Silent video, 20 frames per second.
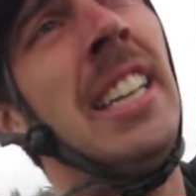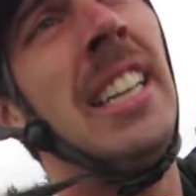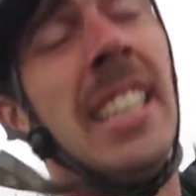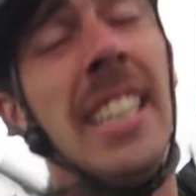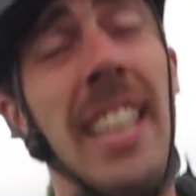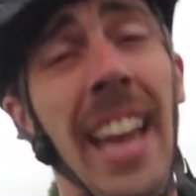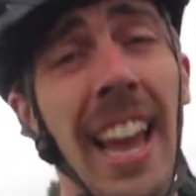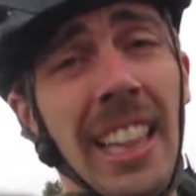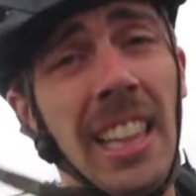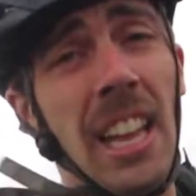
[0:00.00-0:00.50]

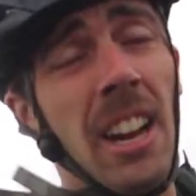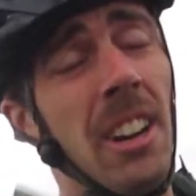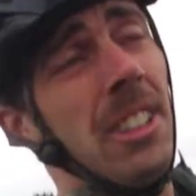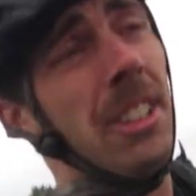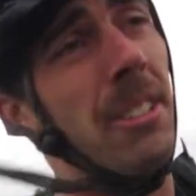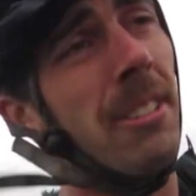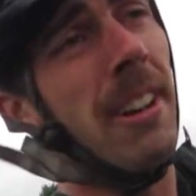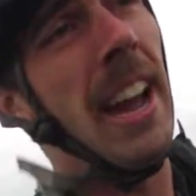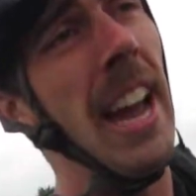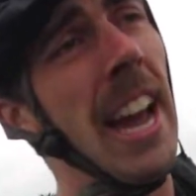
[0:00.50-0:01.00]
yellow
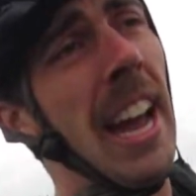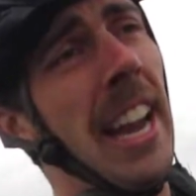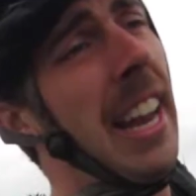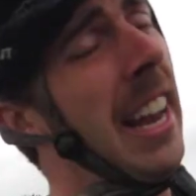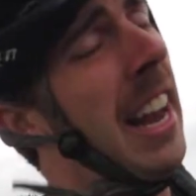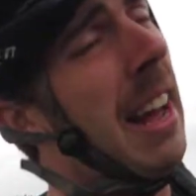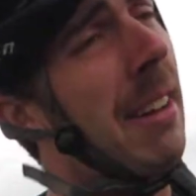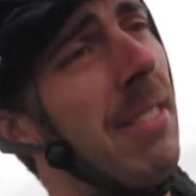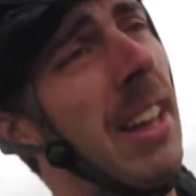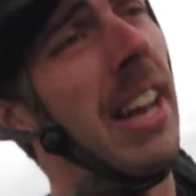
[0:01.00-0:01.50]
to red,
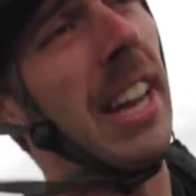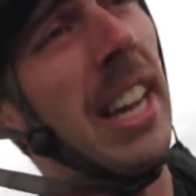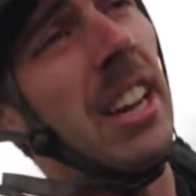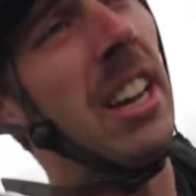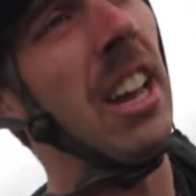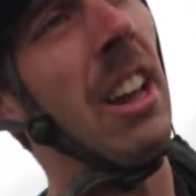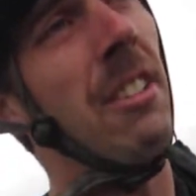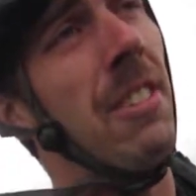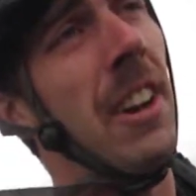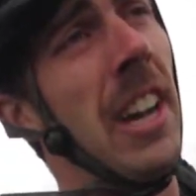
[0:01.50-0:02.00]
and I'm like,
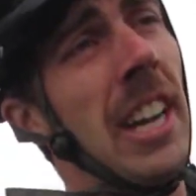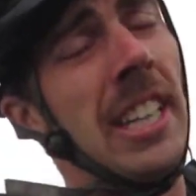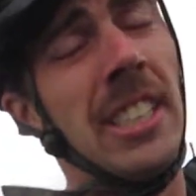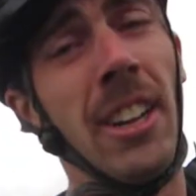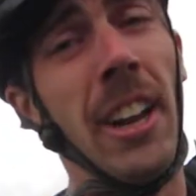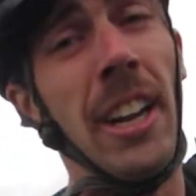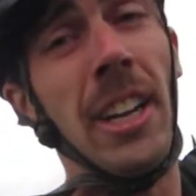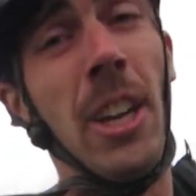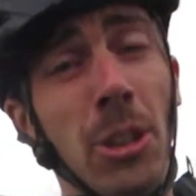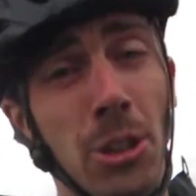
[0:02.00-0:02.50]
okay, forget it.
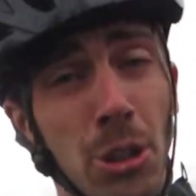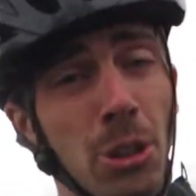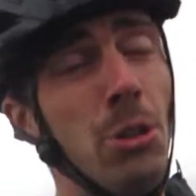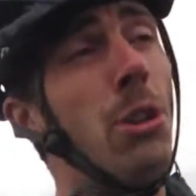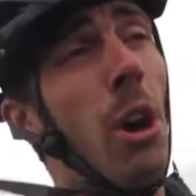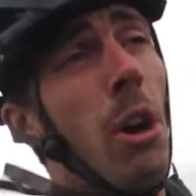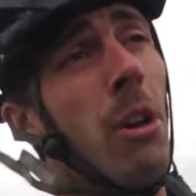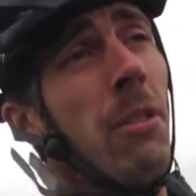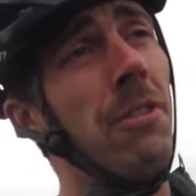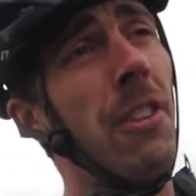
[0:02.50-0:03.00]
So I go, do
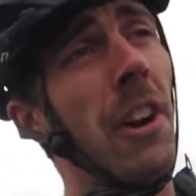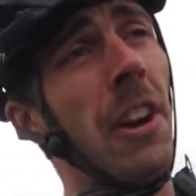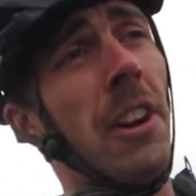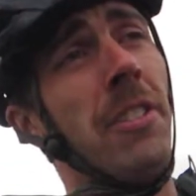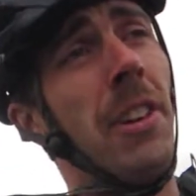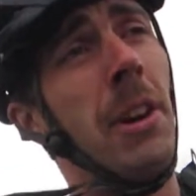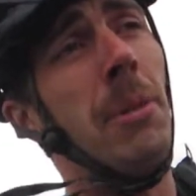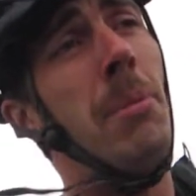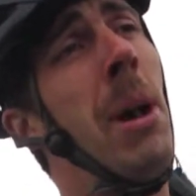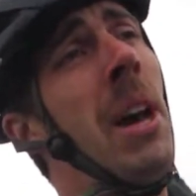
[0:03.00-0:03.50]
go in front of
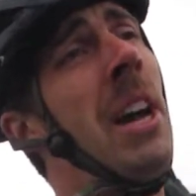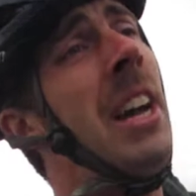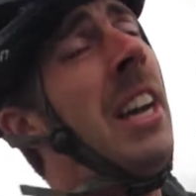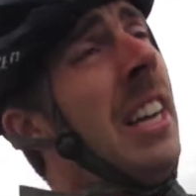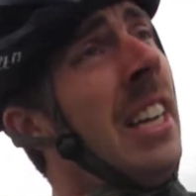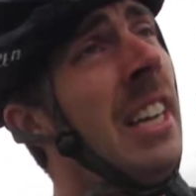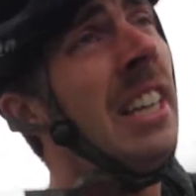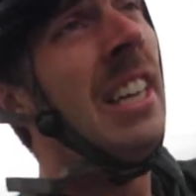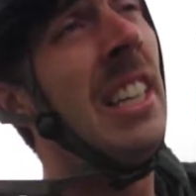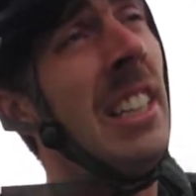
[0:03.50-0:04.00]
him.
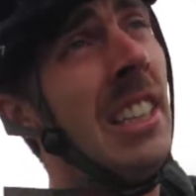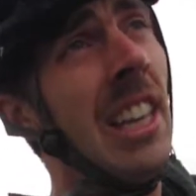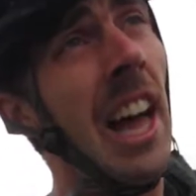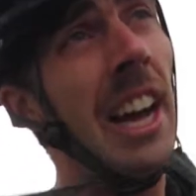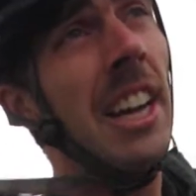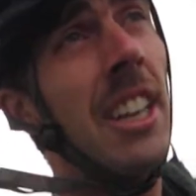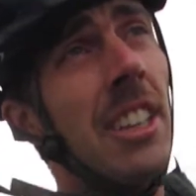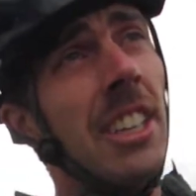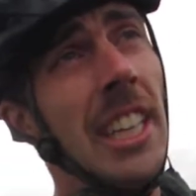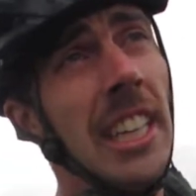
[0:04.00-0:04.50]

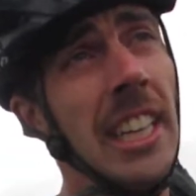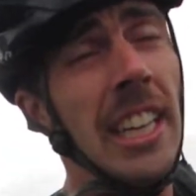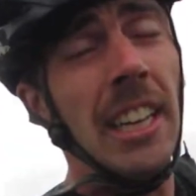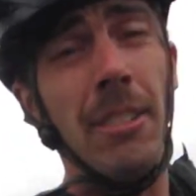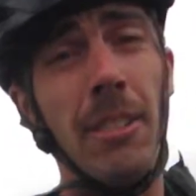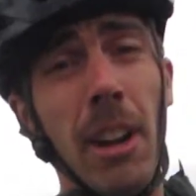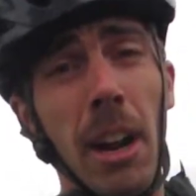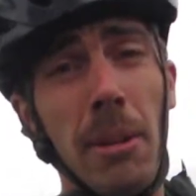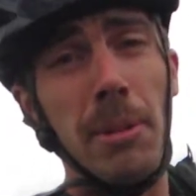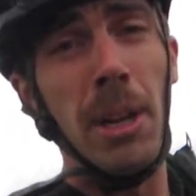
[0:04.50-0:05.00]
Luckily, he
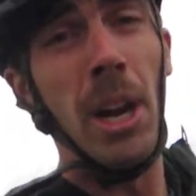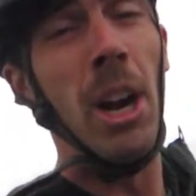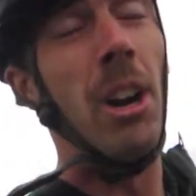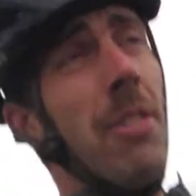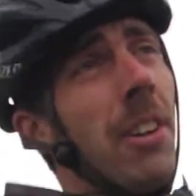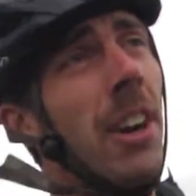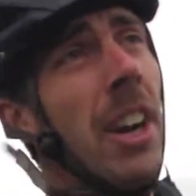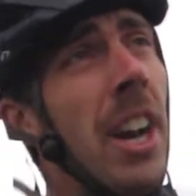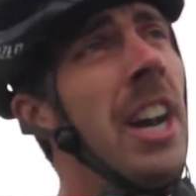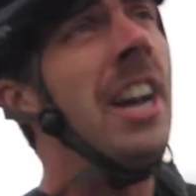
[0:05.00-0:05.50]
didn't run me over.